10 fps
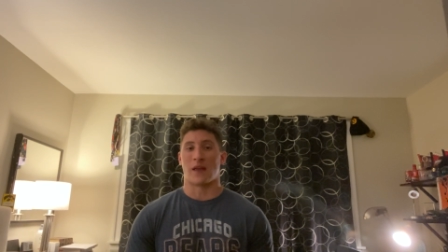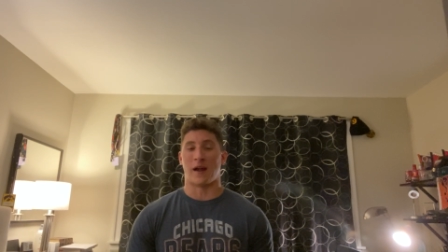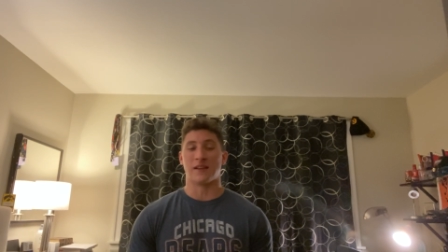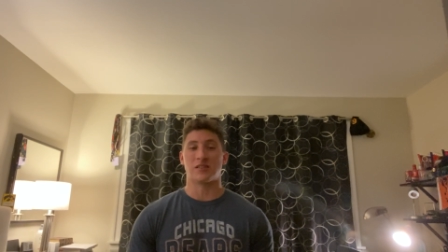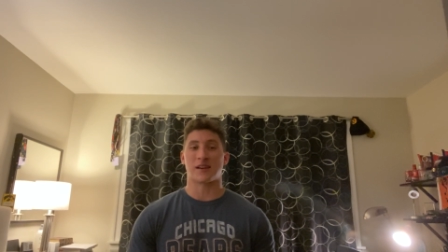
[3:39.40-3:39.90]

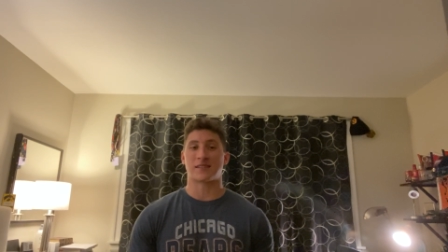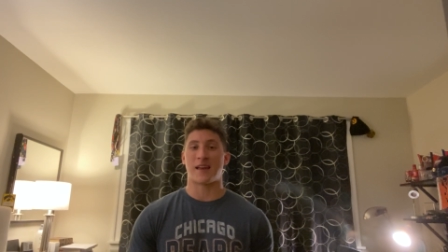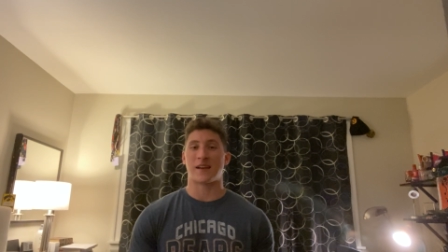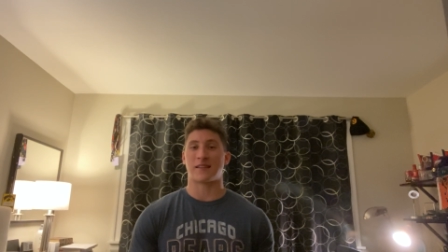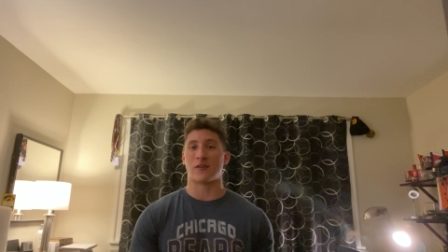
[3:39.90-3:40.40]
Eddie Jackson
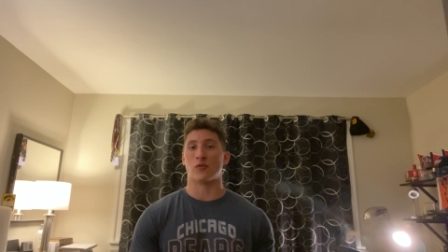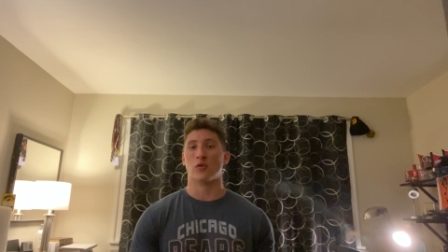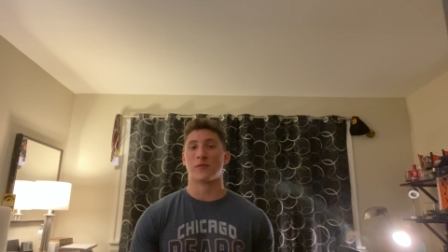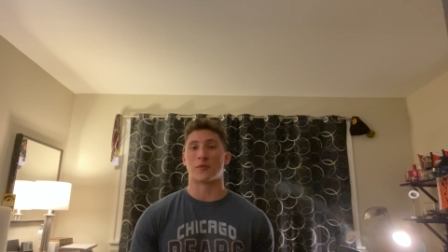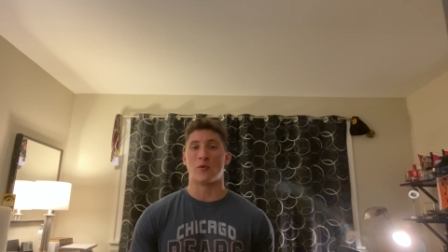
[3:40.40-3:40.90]
has that
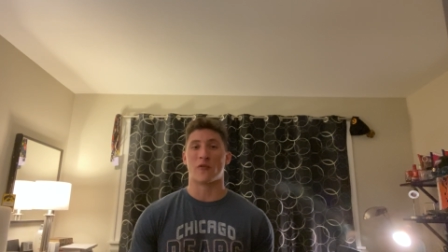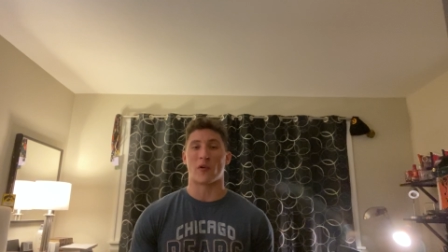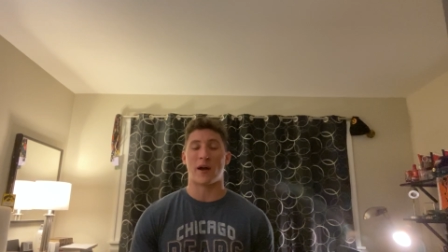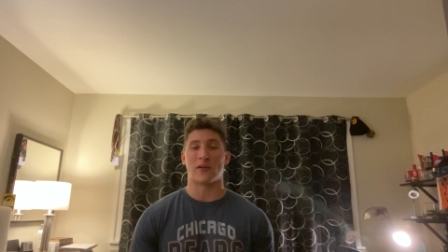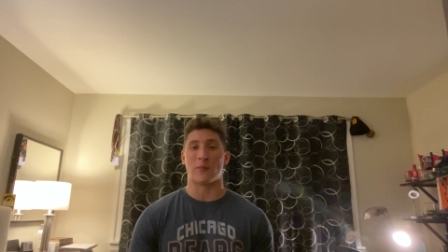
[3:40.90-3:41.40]
room to move
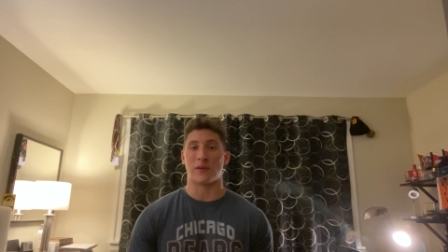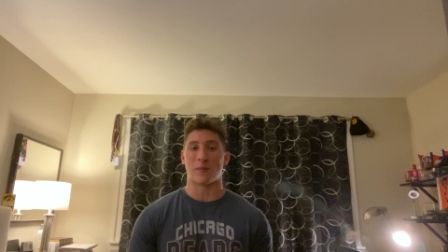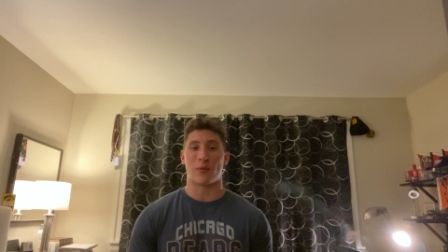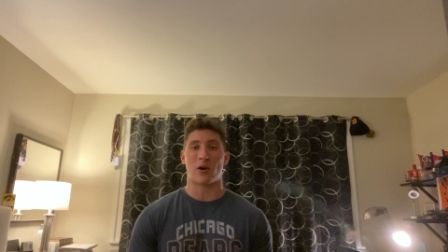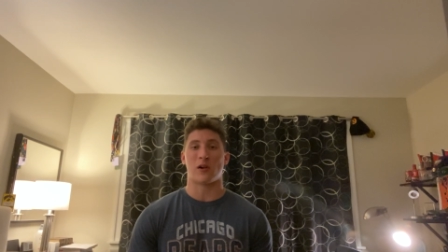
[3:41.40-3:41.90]
around and be the
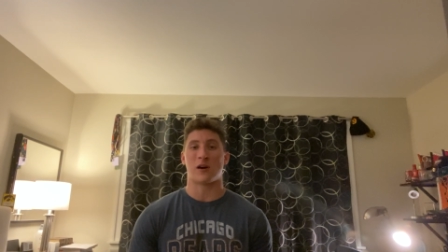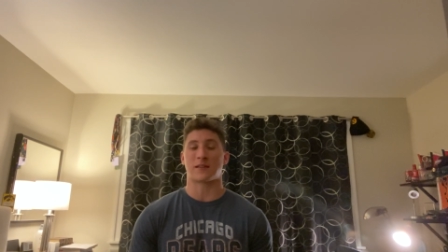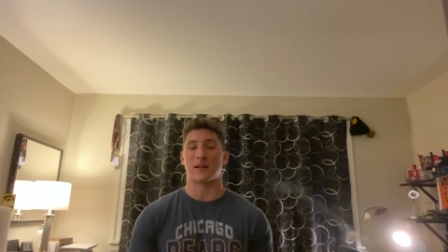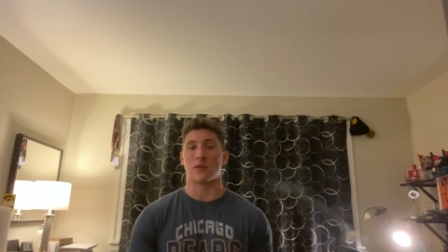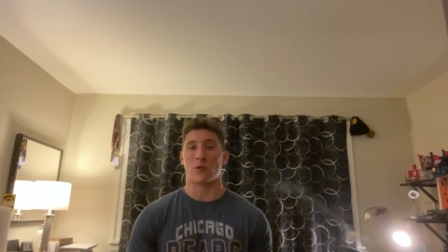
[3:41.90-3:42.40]
ball hawk
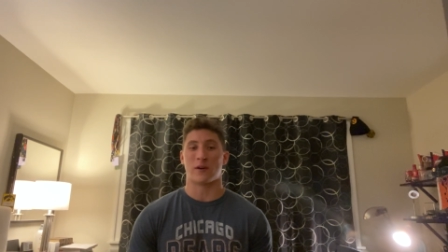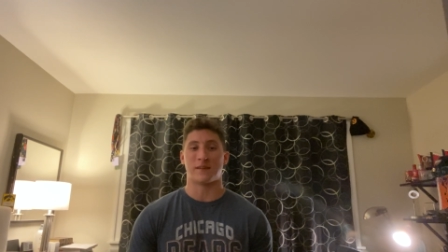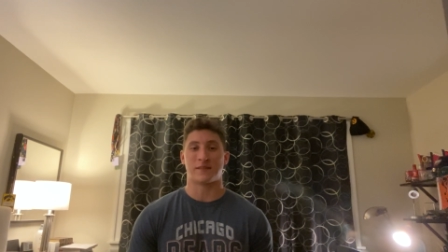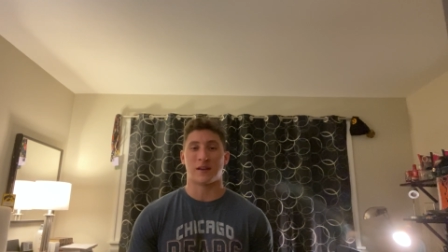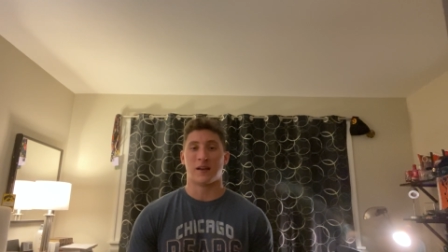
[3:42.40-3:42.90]
that he
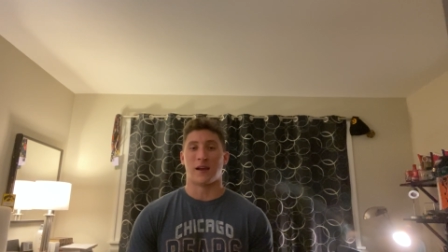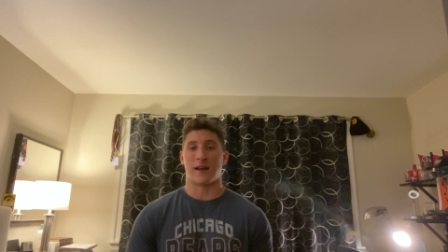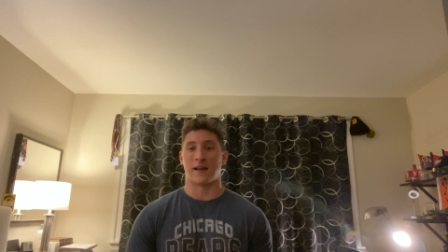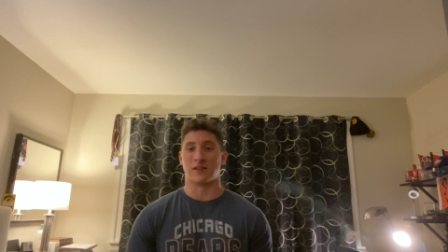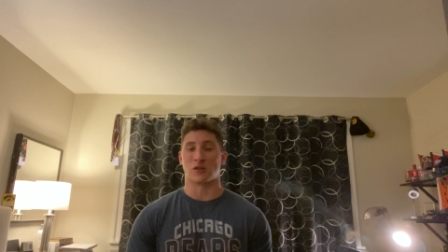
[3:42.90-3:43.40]
was,
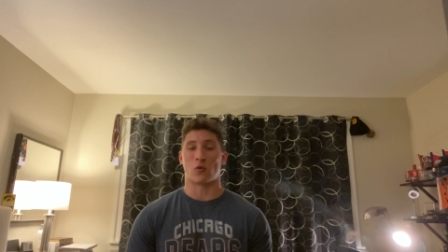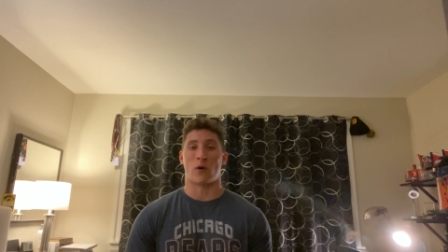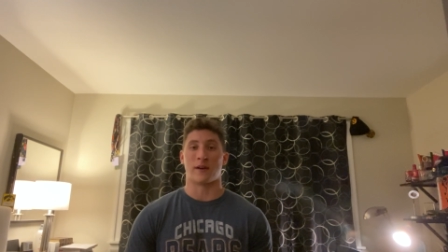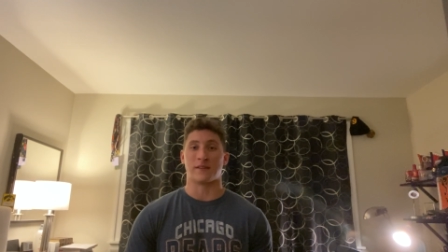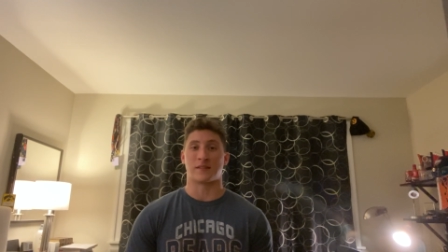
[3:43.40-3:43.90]
and
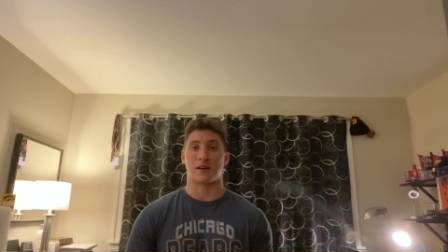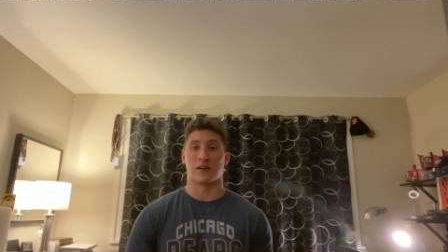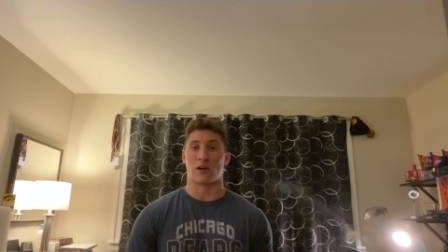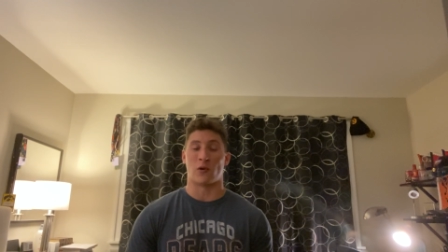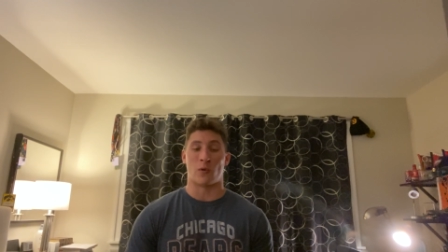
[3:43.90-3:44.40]
Jaquan is going to
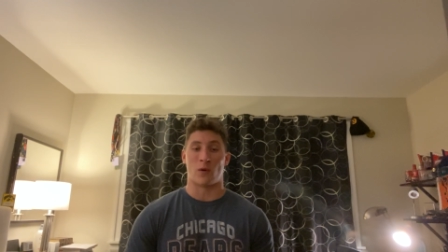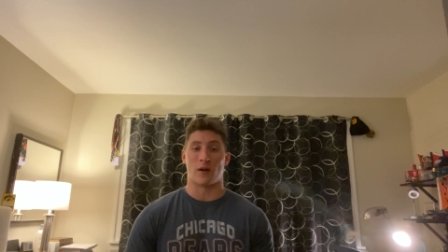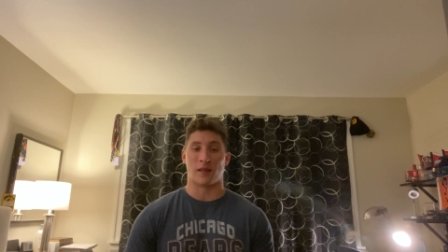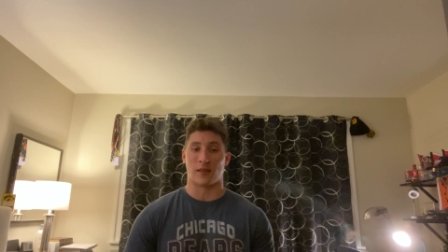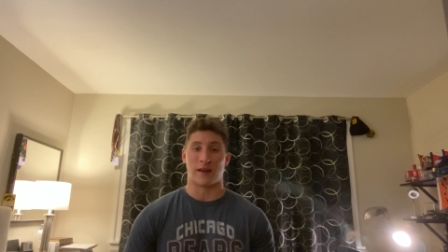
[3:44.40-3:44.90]
go
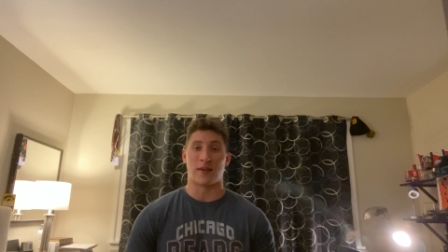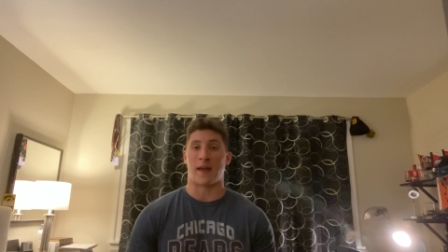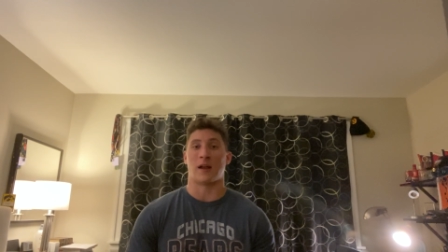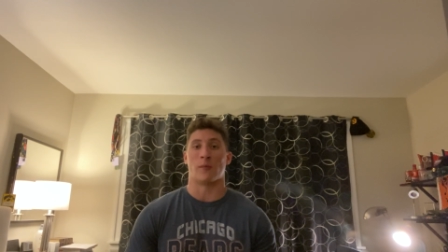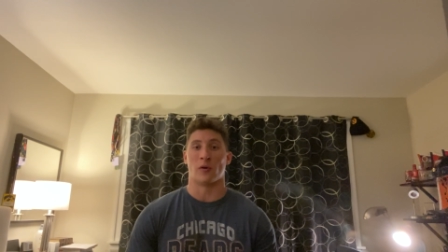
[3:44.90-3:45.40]
and lay the
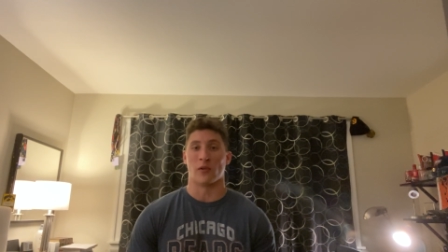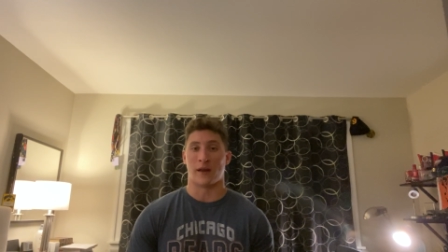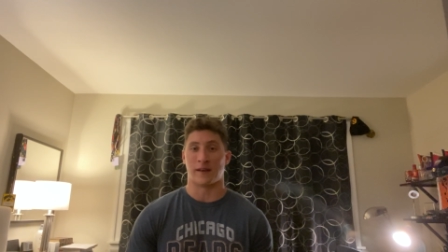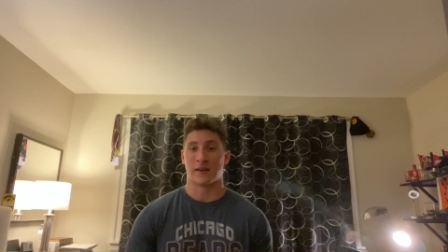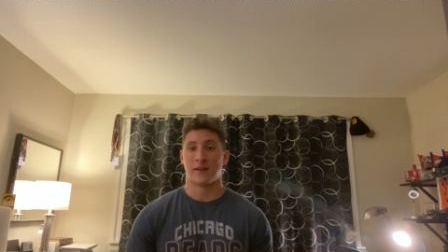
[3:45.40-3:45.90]
hammer
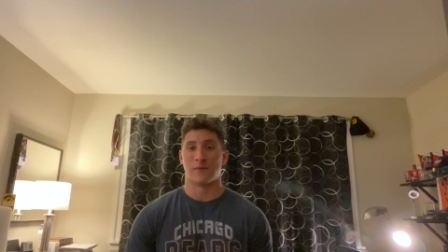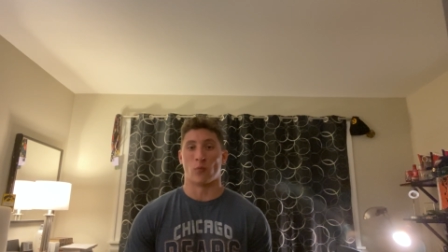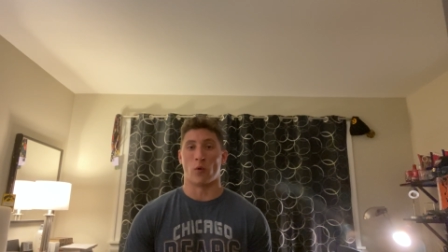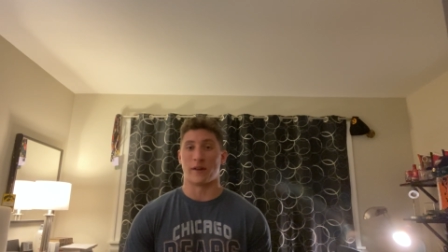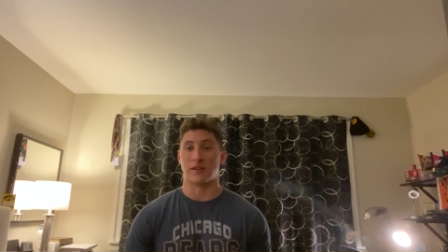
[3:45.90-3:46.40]
like
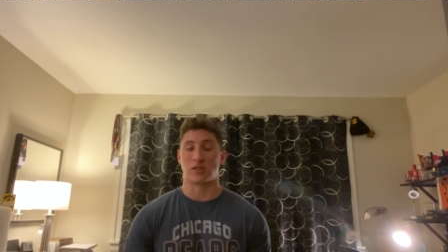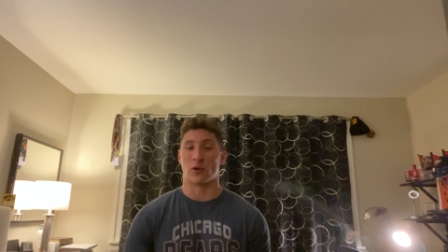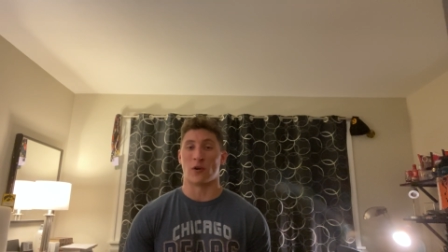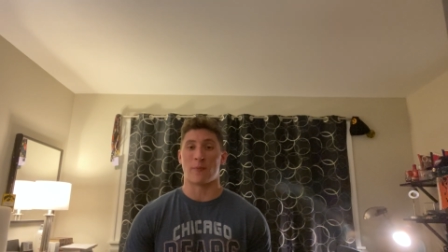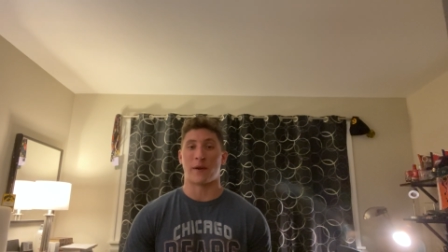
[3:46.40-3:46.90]
what he
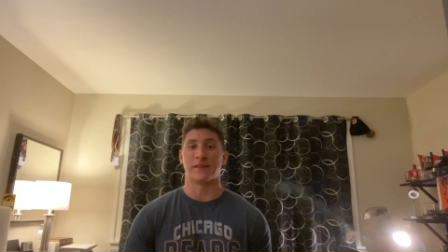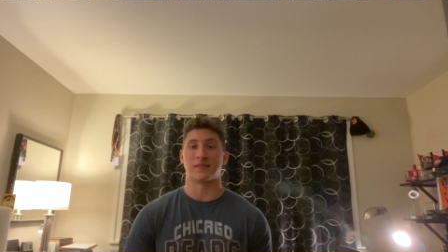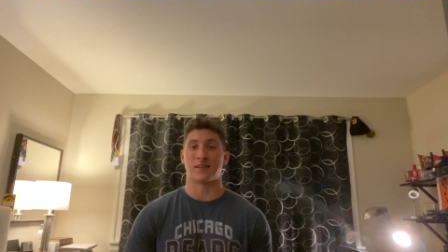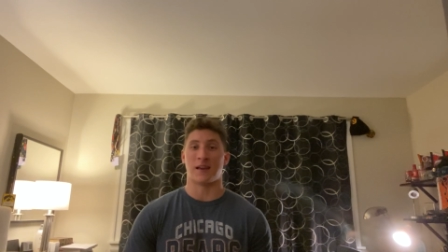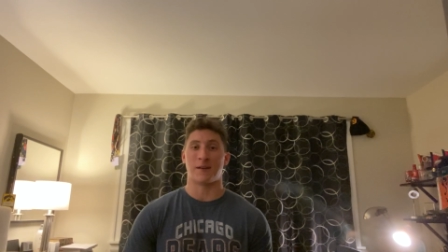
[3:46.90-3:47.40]
showed at Penn
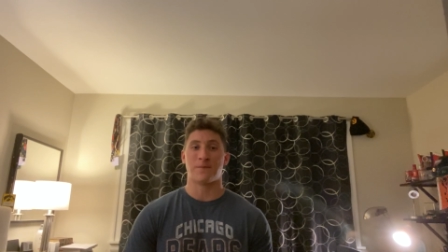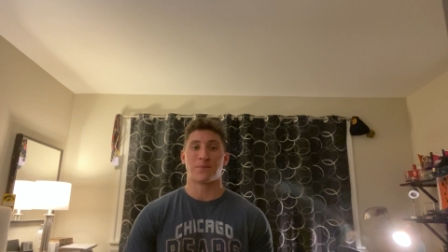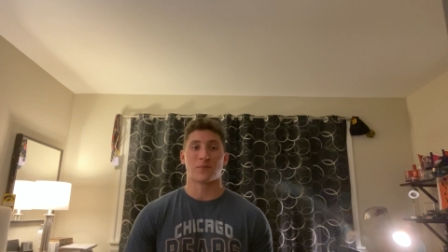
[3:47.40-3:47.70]
State.